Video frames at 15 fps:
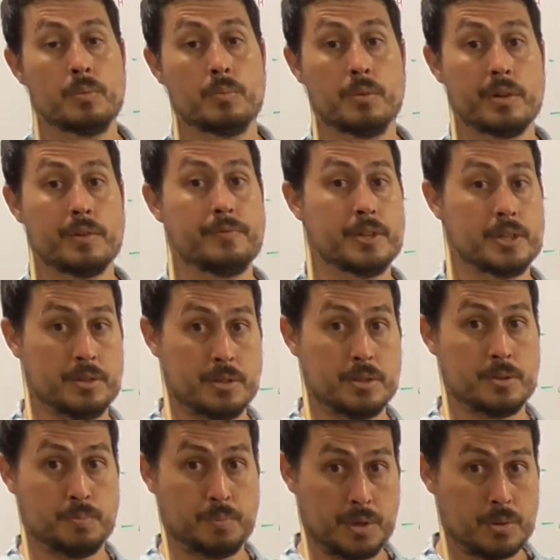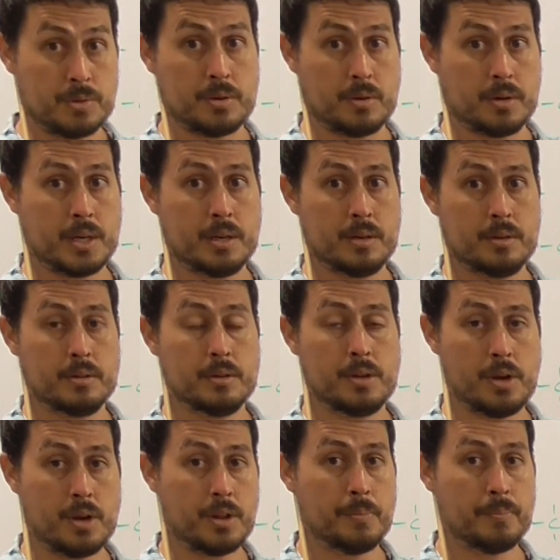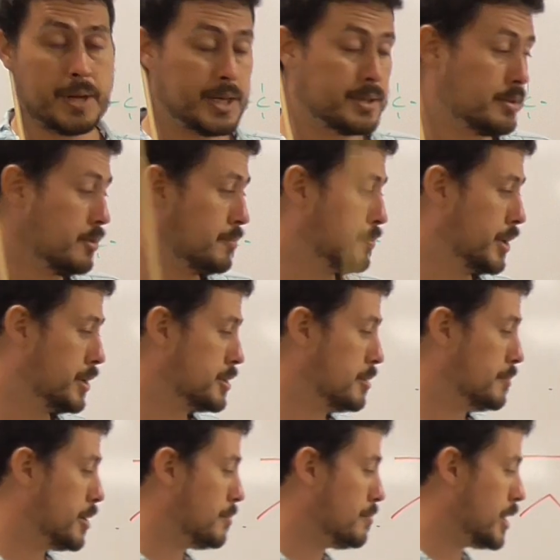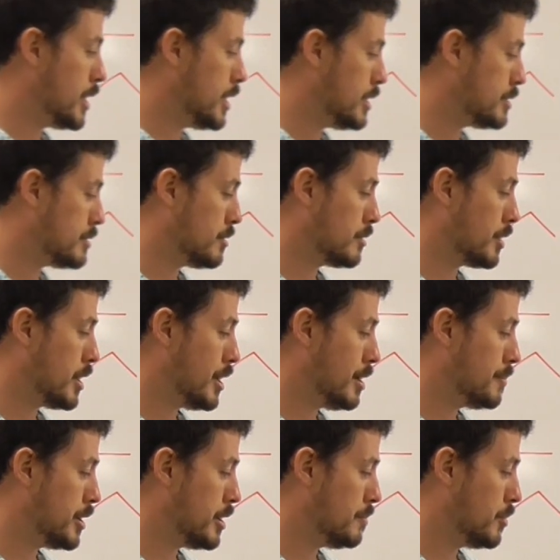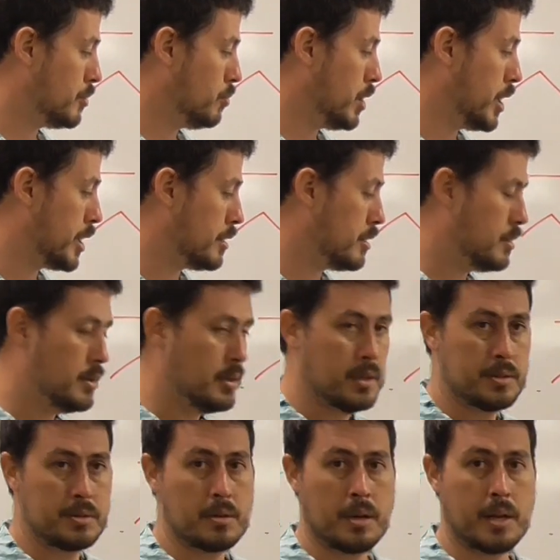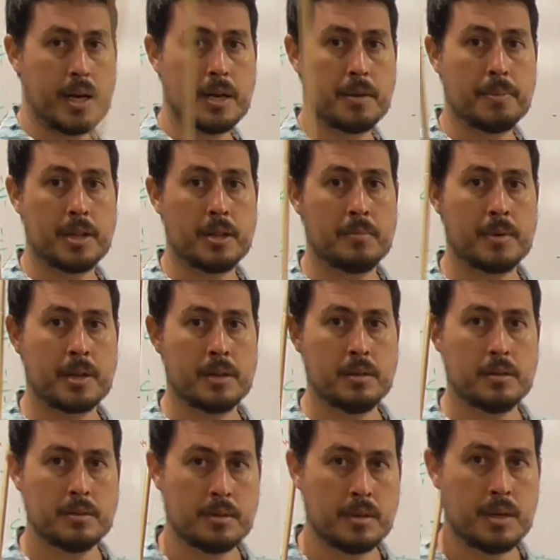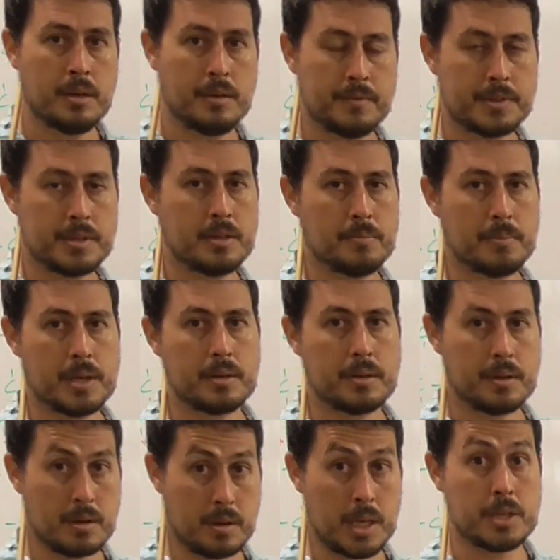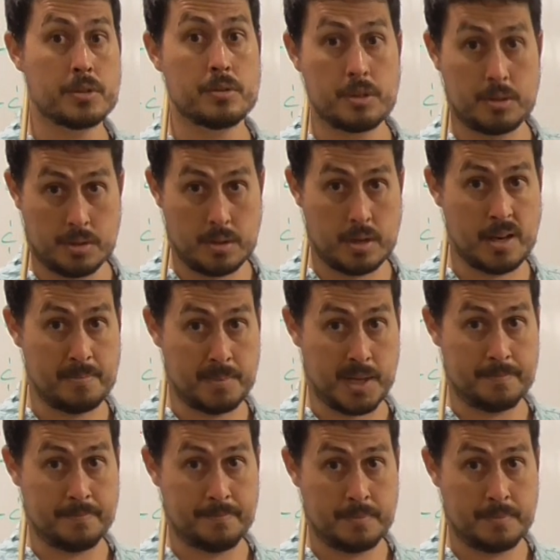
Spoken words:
Well, if it's just butane, the only place it could possibly be is on carbon number 1. It's not allowed to be in the middle. If it's in the middle, you've got to introduce the number.